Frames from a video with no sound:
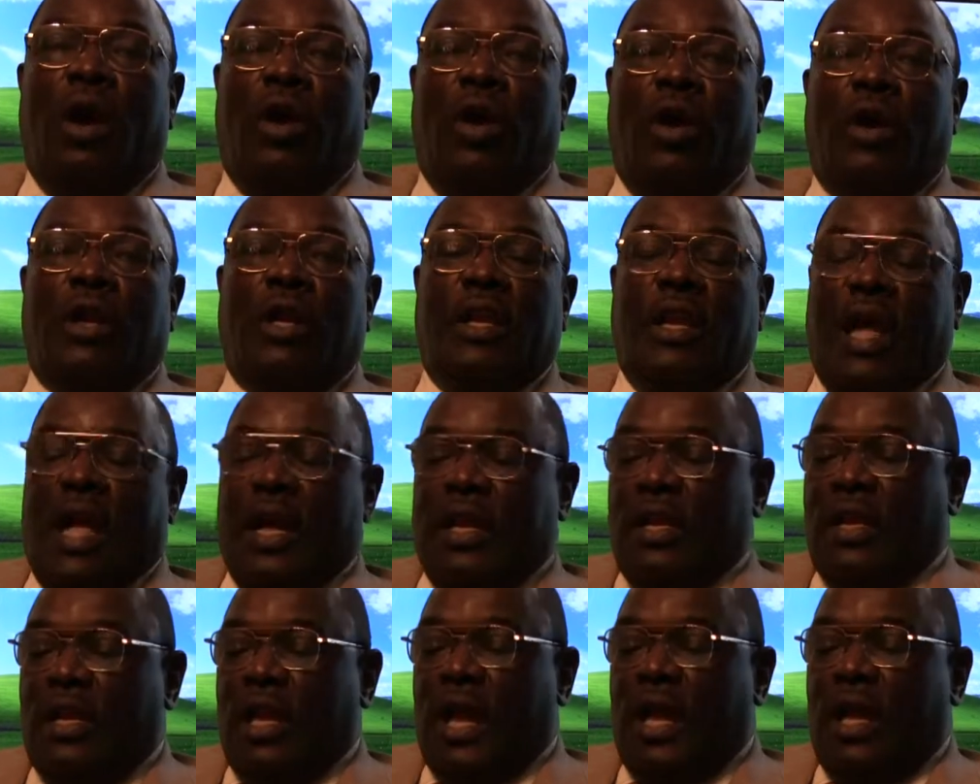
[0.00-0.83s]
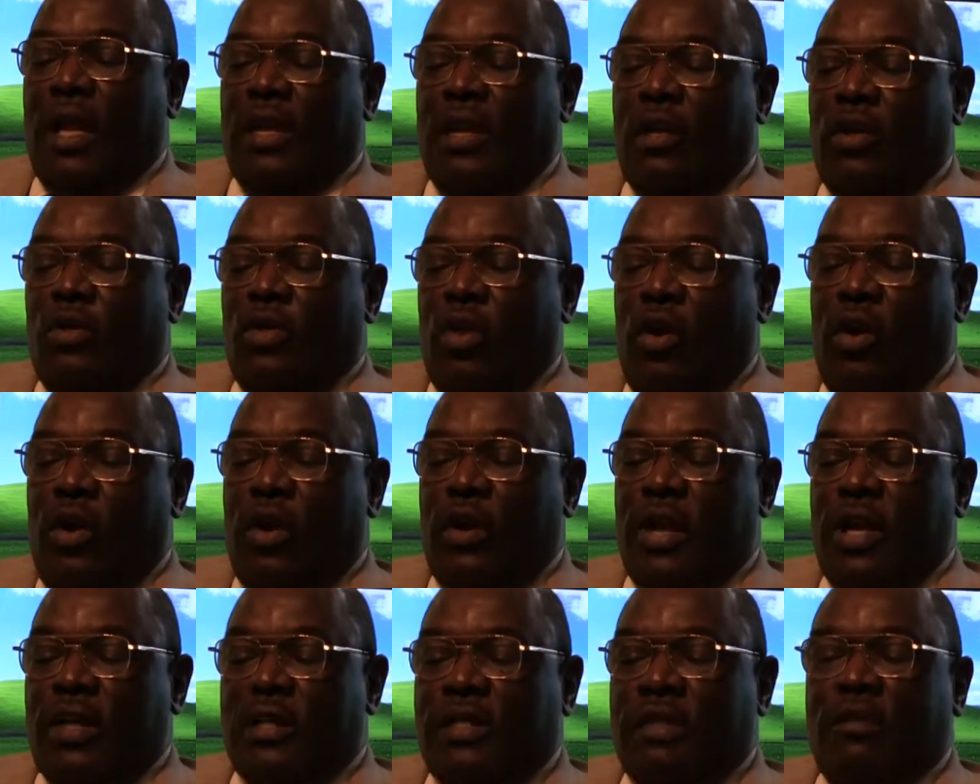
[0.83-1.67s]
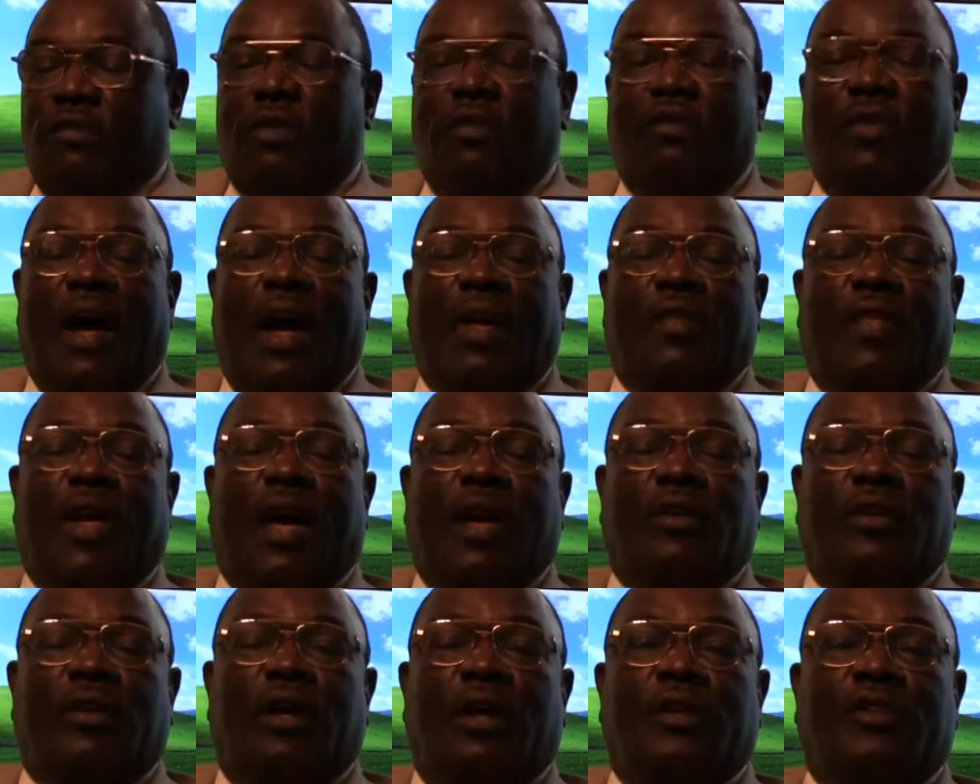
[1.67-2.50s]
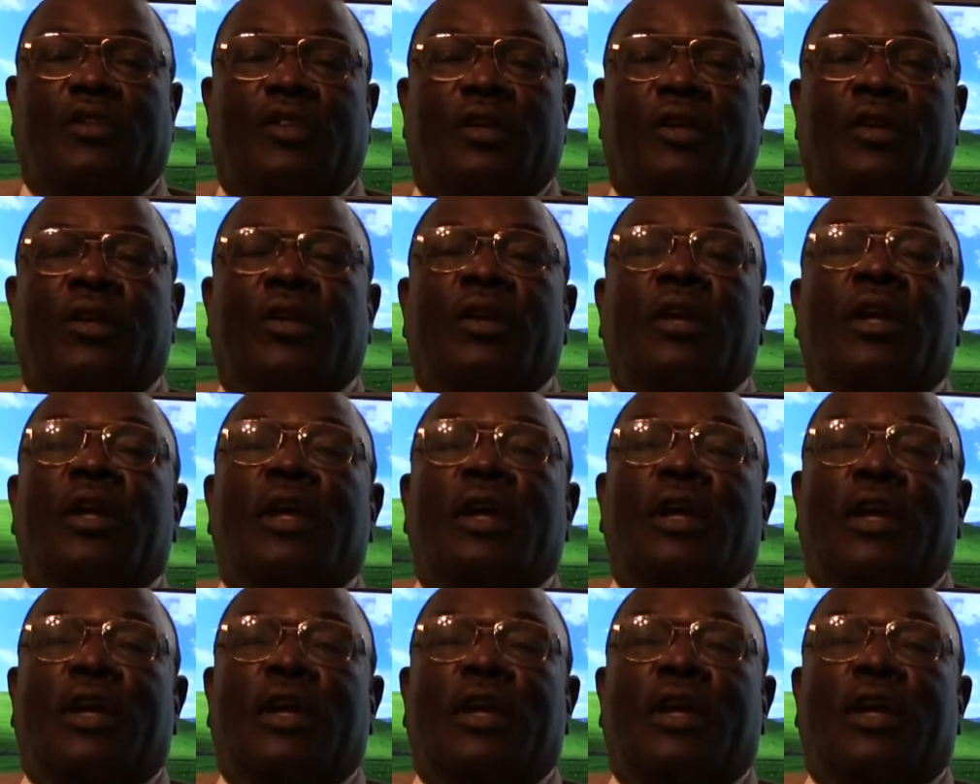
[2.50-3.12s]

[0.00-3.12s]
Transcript: earn that $75,000 a year.